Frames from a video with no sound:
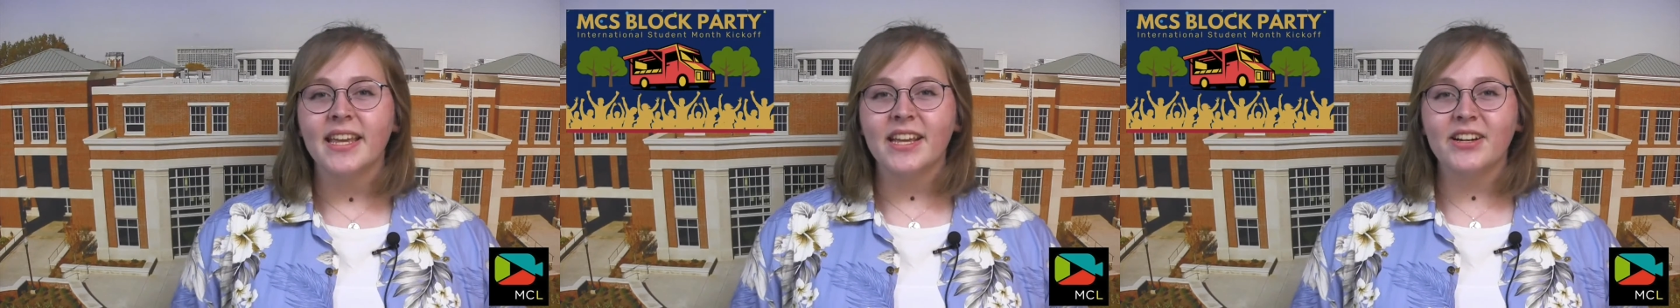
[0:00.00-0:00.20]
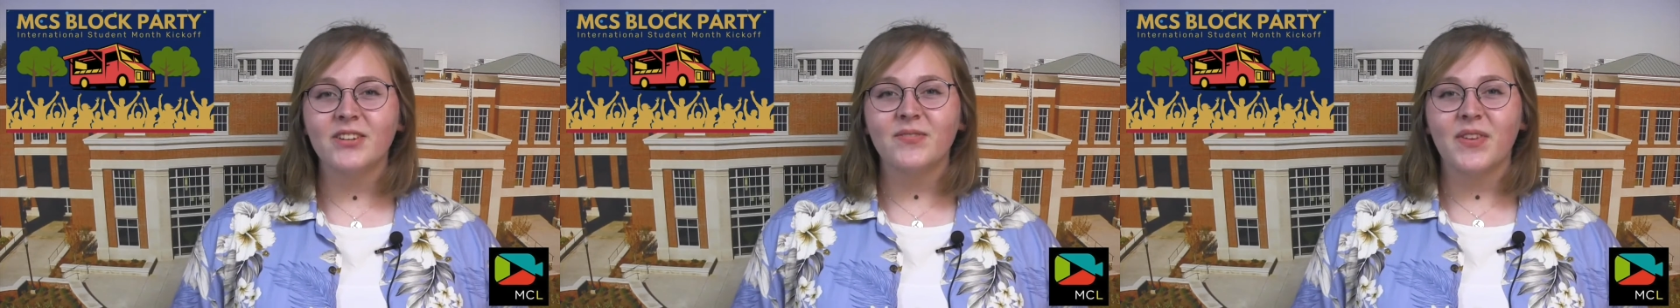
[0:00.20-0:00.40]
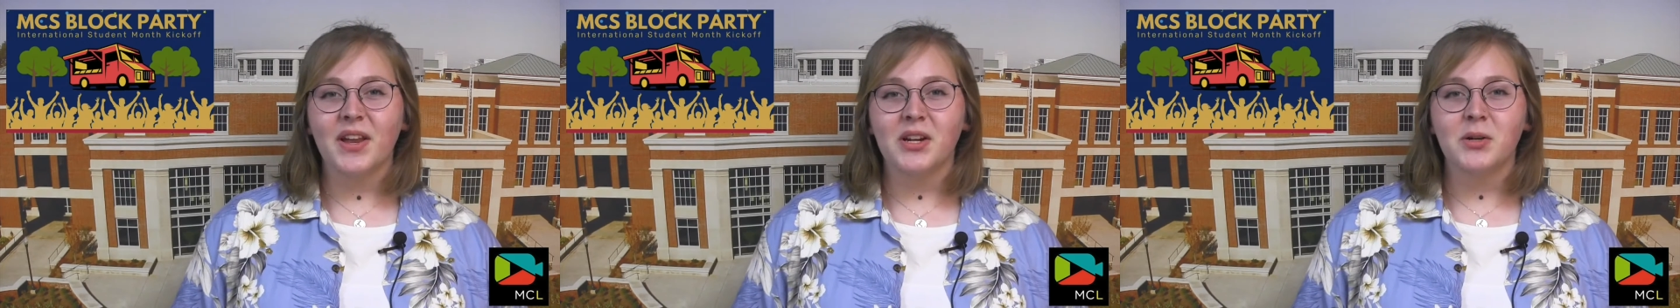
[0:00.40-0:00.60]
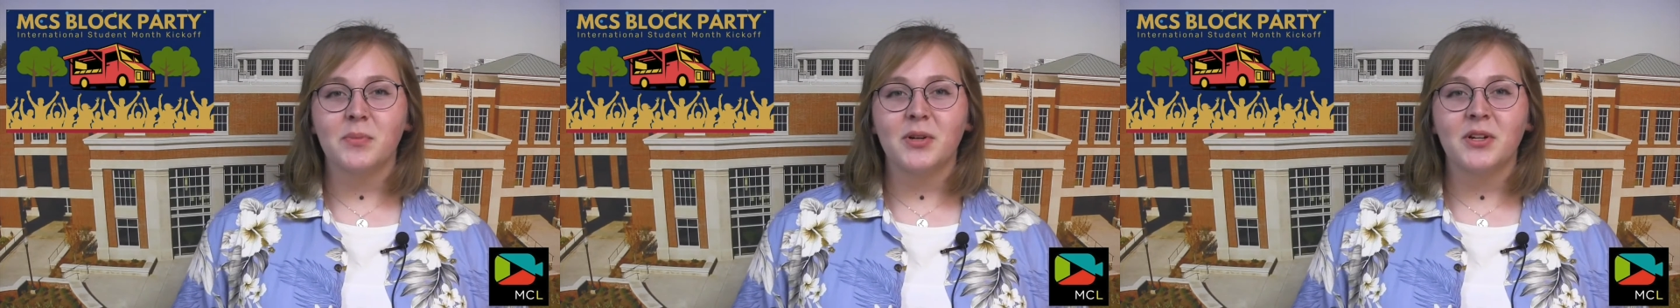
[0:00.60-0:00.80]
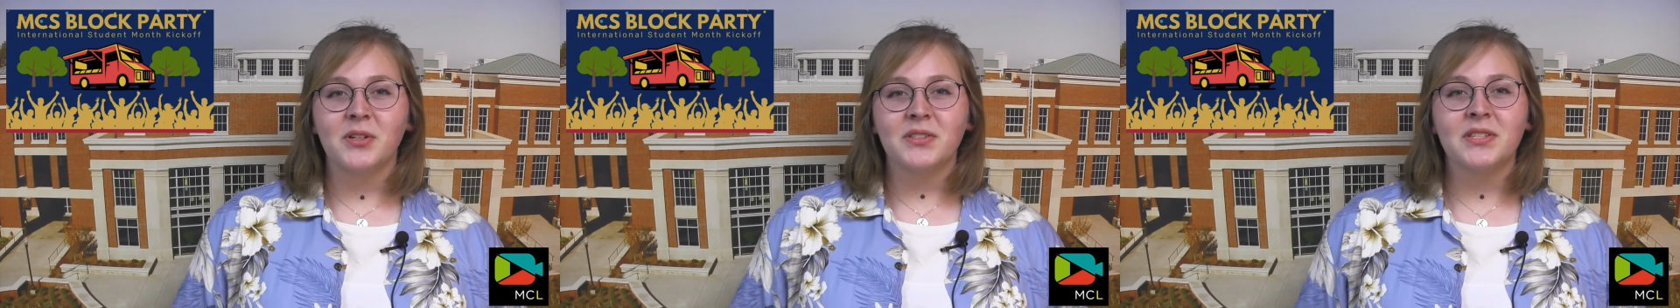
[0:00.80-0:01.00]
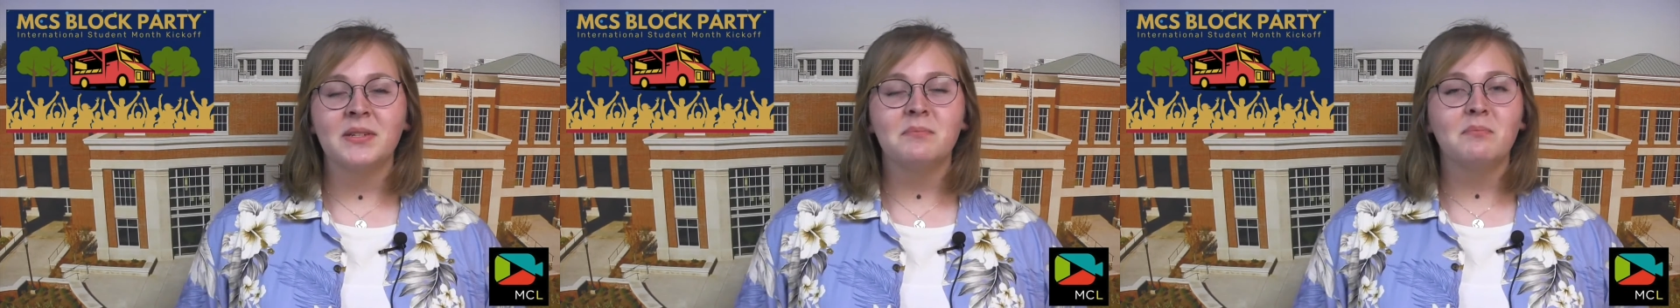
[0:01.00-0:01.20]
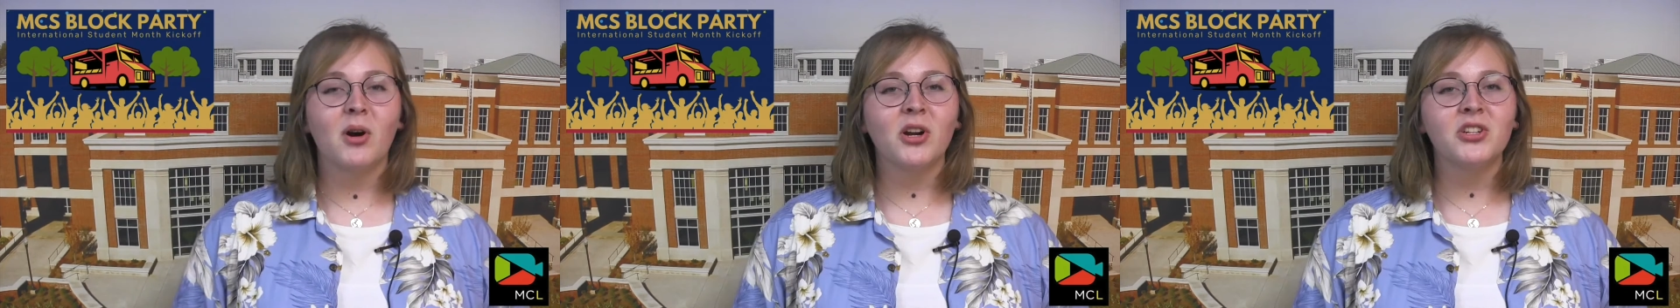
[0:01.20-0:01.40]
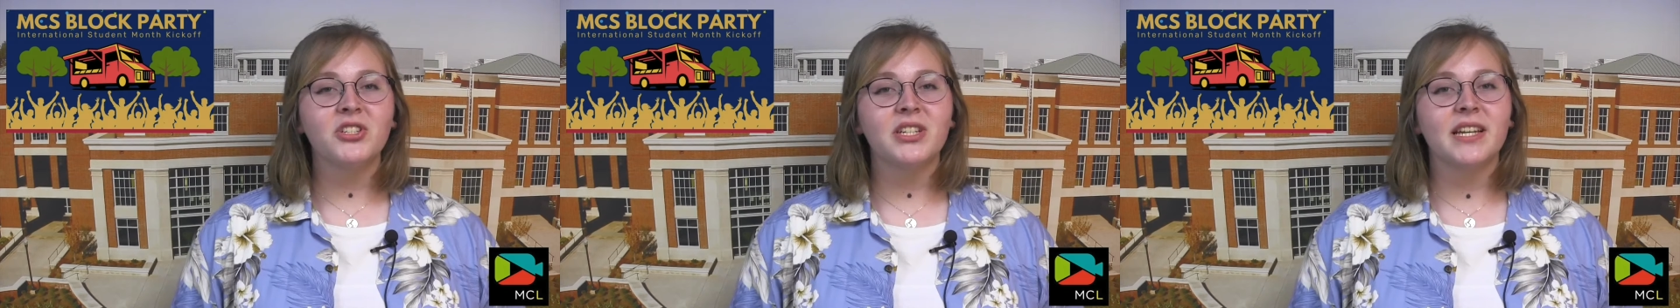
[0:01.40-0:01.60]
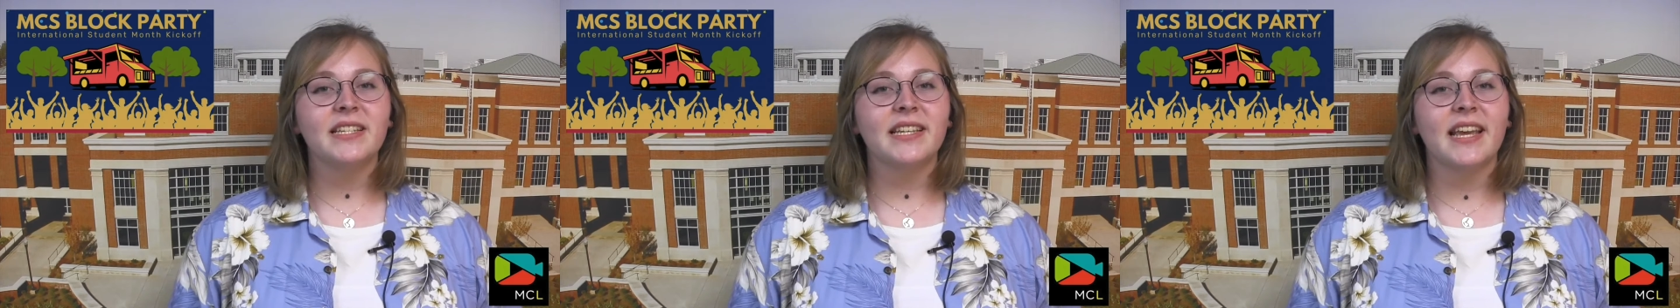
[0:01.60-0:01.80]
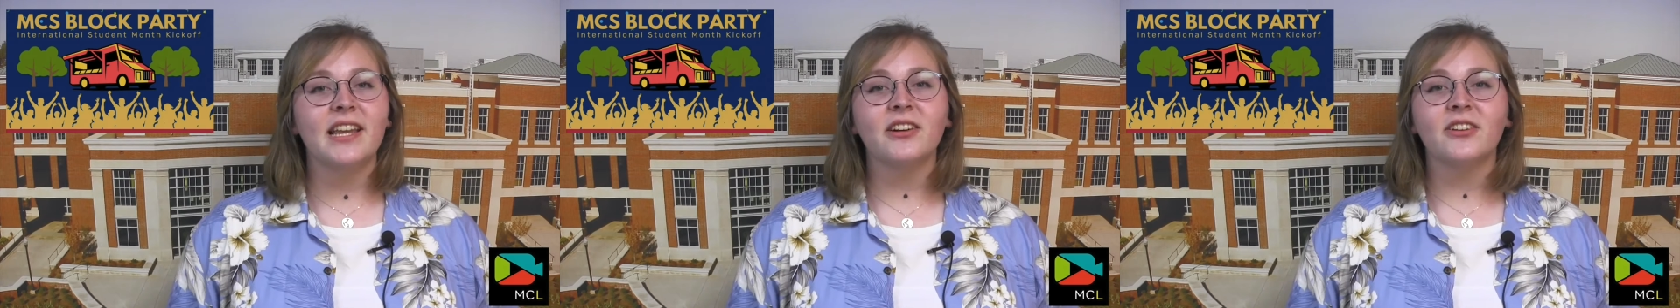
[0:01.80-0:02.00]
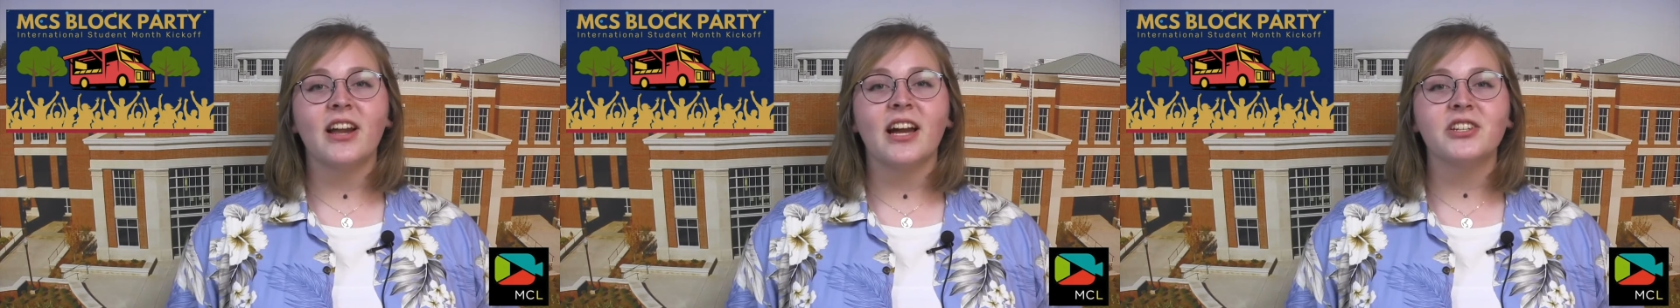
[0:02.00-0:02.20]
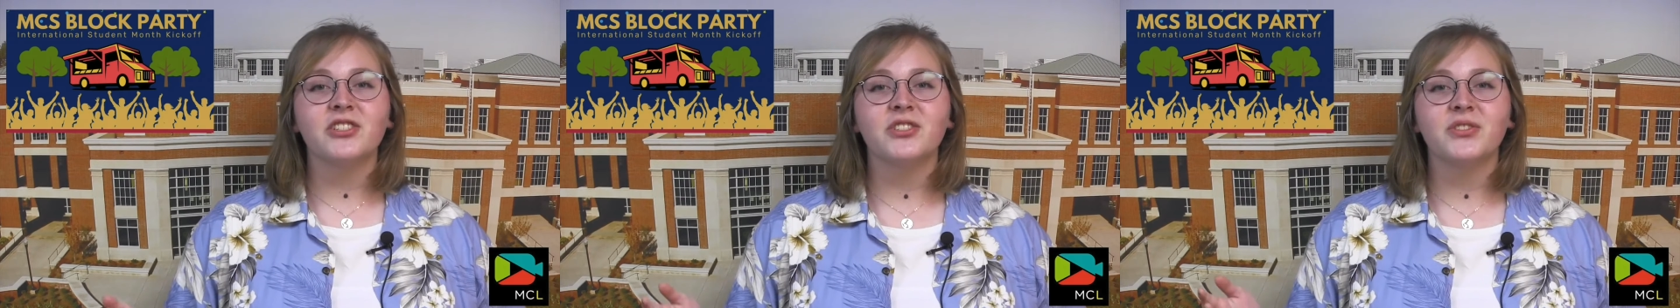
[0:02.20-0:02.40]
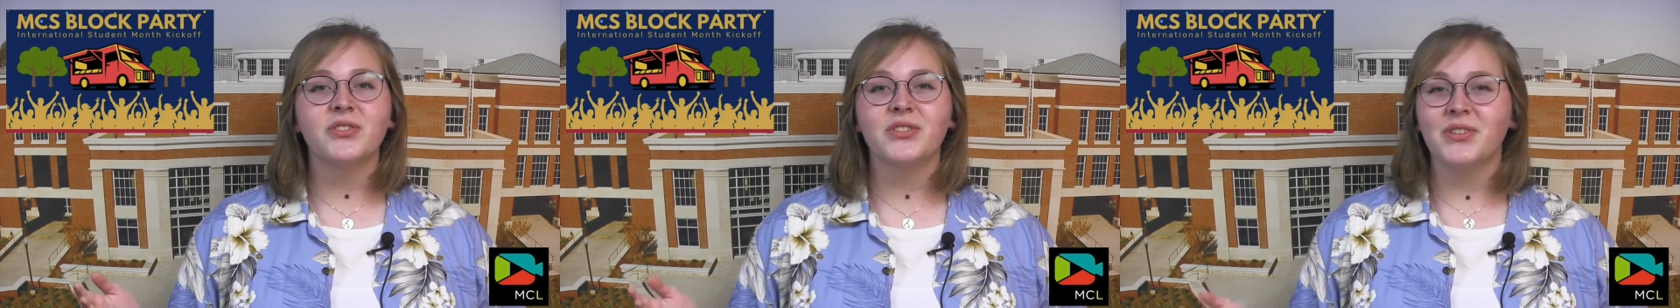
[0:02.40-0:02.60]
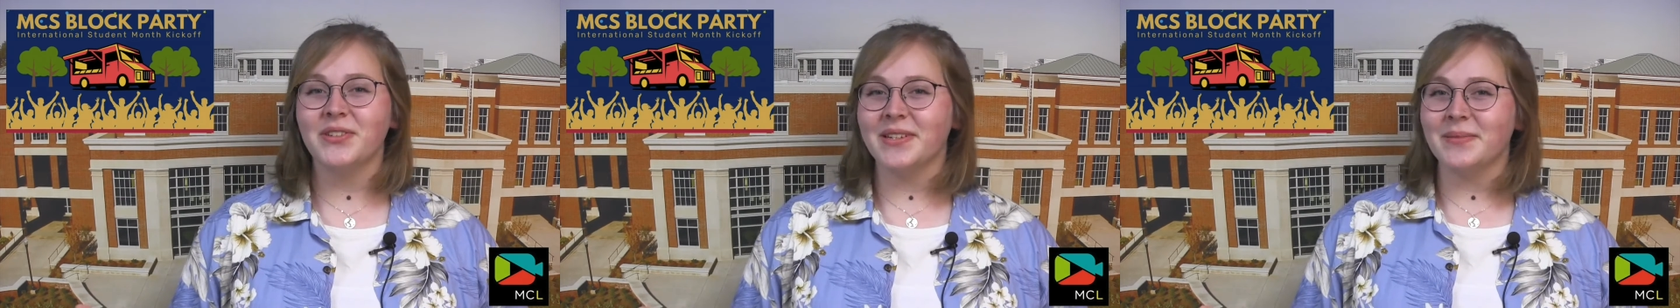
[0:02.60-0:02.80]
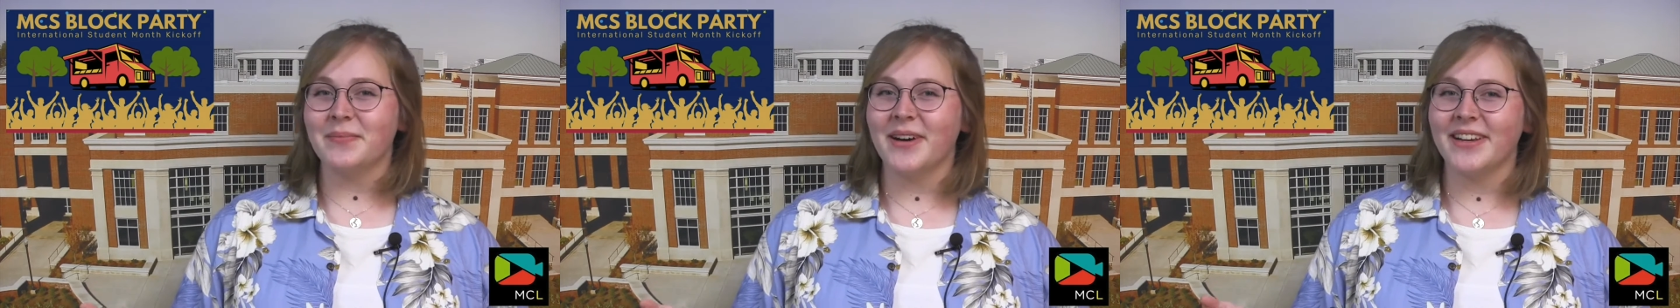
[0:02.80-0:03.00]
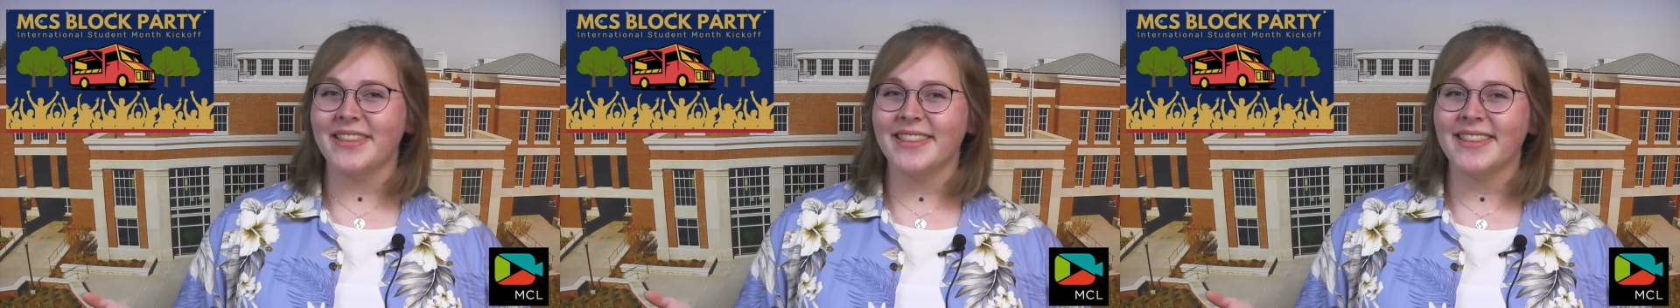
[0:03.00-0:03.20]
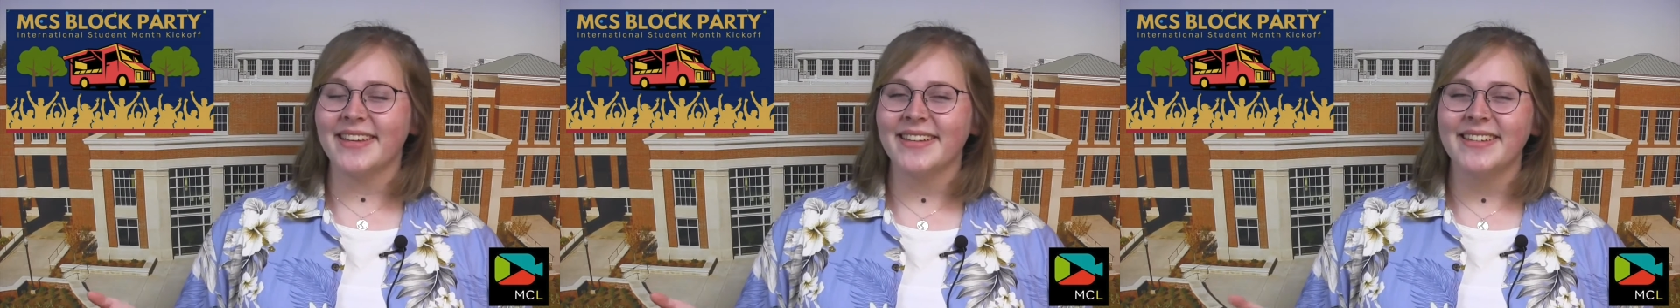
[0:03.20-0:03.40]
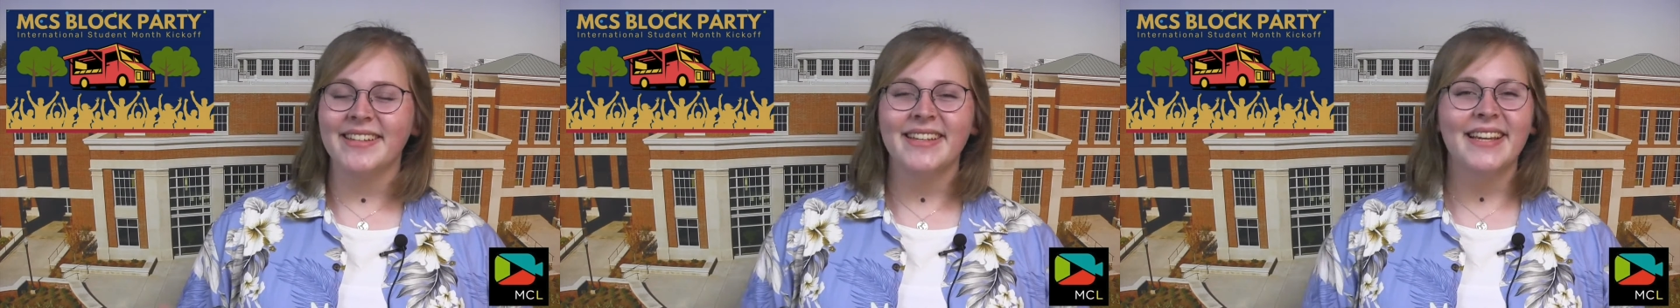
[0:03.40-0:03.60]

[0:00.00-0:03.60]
Here at Vanderbilt, March is International Student Month.